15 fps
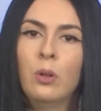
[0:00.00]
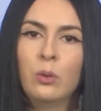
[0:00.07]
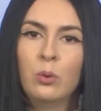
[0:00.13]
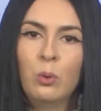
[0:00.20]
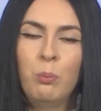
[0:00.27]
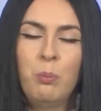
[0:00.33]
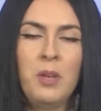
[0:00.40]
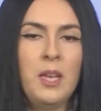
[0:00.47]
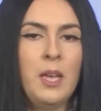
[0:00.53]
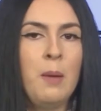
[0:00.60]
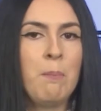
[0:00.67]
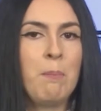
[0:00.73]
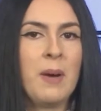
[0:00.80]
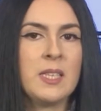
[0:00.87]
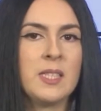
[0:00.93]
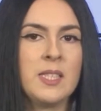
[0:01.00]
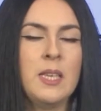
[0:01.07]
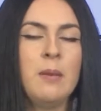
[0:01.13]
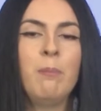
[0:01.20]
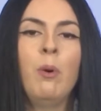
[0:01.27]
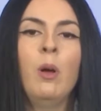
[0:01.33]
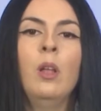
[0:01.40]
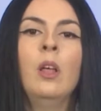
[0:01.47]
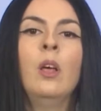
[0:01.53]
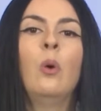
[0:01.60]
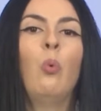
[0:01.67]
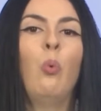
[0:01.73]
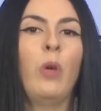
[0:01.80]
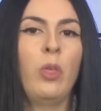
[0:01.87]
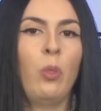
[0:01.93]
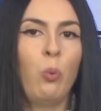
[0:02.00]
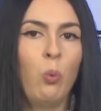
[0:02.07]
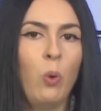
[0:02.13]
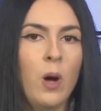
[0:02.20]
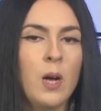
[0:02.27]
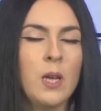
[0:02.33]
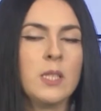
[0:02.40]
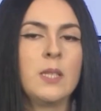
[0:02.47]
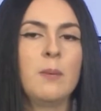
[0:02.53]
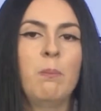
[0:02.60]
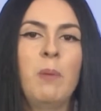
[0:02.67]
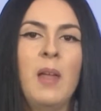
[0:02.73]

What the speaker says: to be in past simple with was